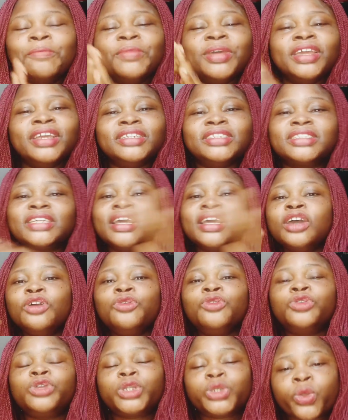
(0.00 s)
his
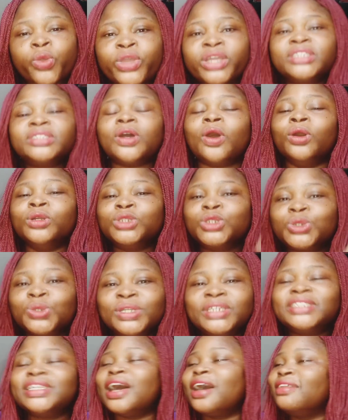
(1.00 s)
tweet on
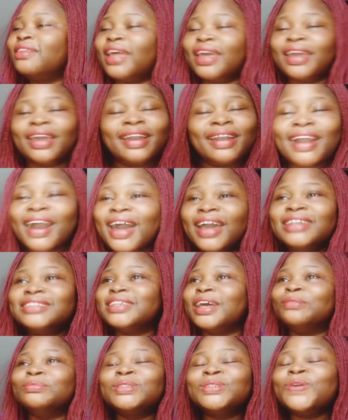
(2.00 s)
Twitter. Like,
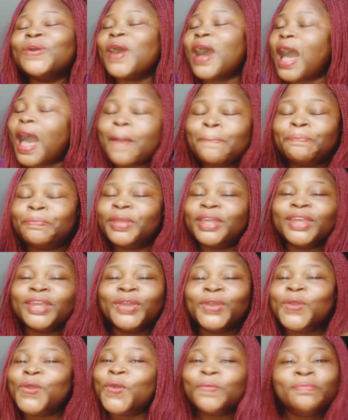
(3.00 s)
guys, I'm so happy.
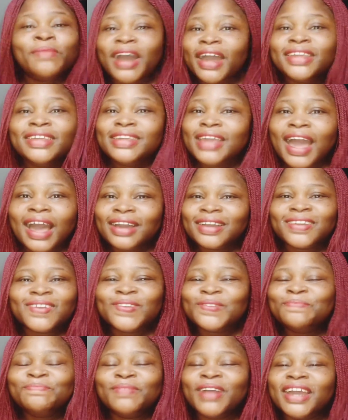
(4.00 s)
Go Maya,
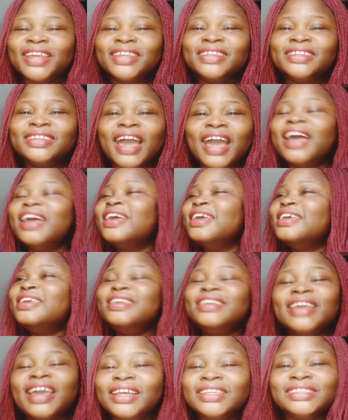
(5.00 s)
go Maya.
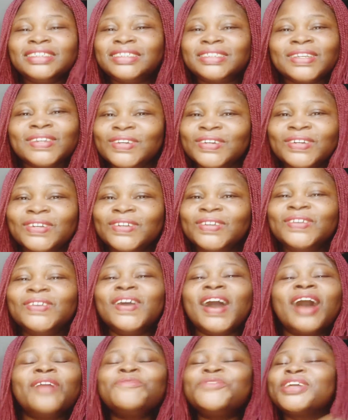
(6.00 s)
Yes,
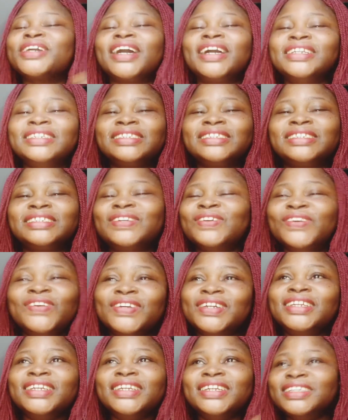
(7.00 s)
African is
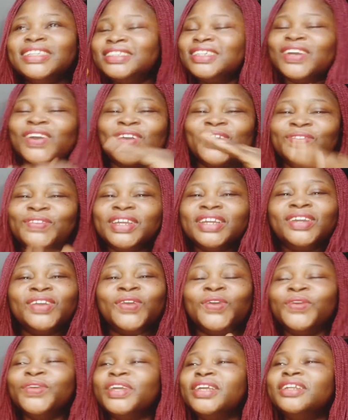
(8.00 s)
going
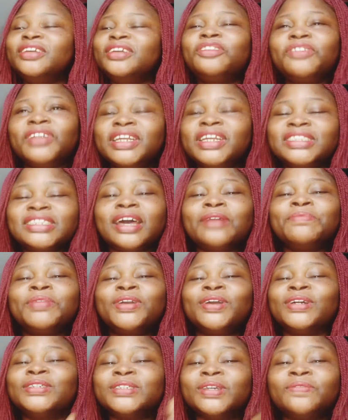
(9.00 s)
greater
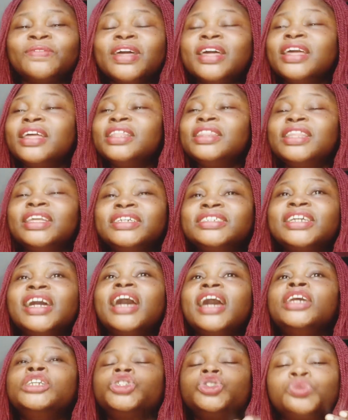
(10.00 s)
because of this
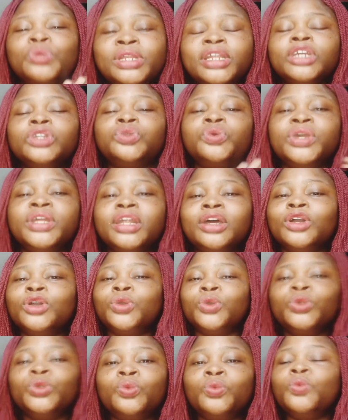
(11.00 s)
guy is really doing a
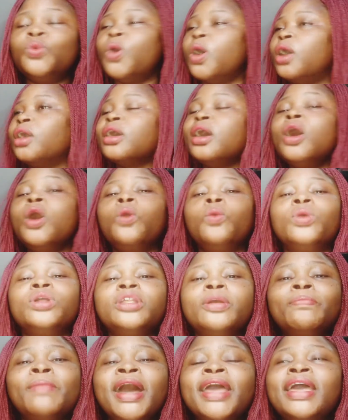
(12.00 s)
good work.
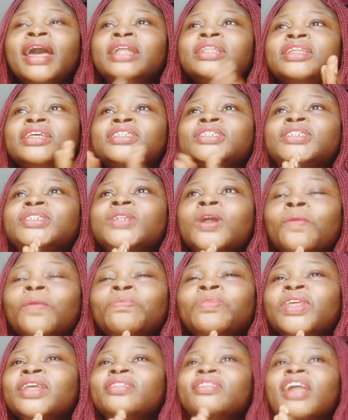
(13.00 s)
WODE Maya did
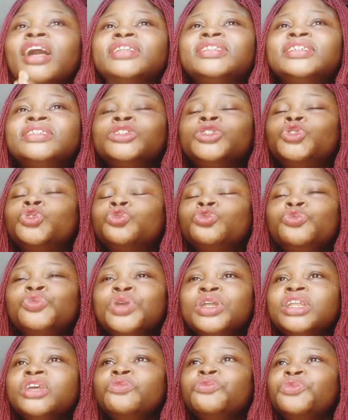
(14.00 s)
something that is
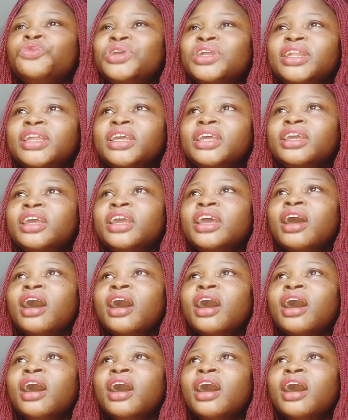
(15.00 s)
really